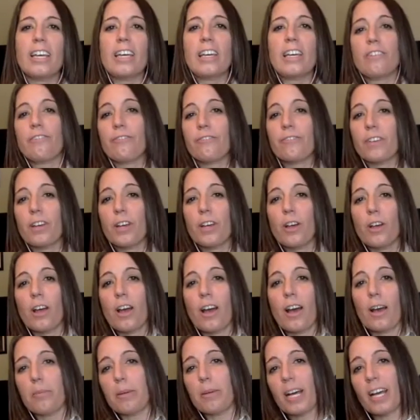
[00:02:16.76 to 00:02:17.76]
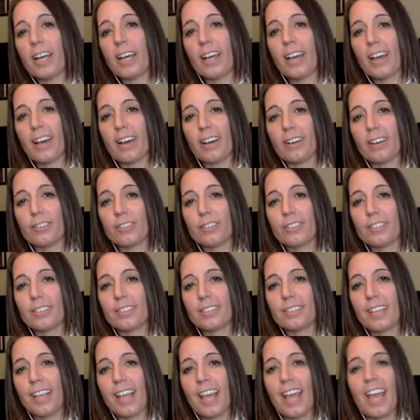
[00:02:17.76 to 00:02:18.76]
if I buy a
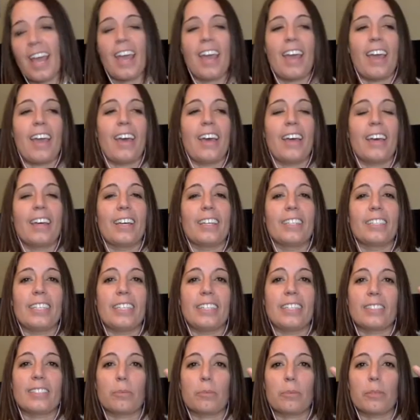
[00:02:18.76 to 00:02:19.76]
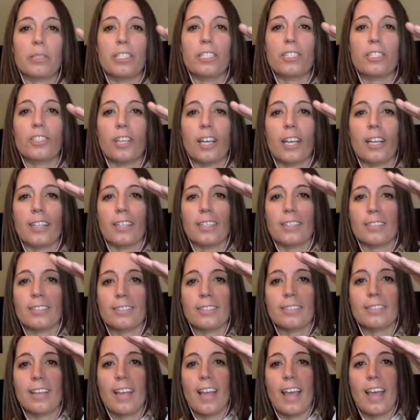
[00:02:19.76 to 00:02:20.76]
house and it's appreciating
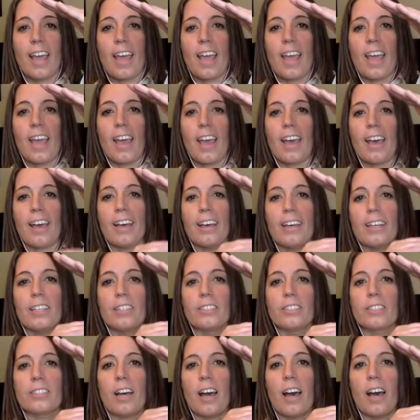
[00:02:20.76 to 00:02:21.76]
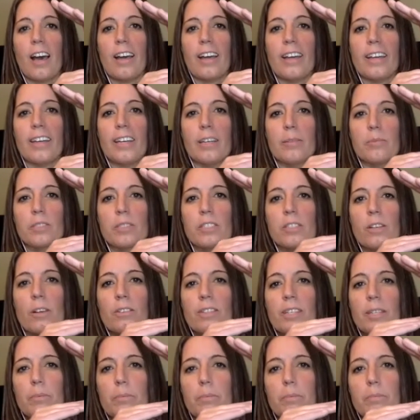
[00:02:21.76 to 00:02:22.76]
and I am
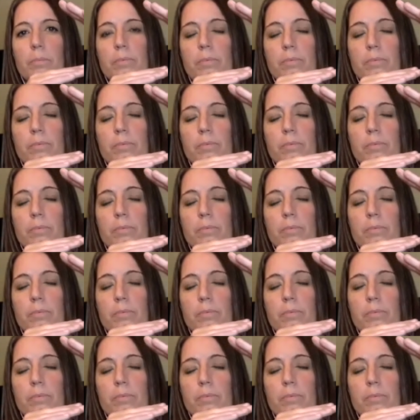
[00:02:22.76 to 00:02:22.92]
slowly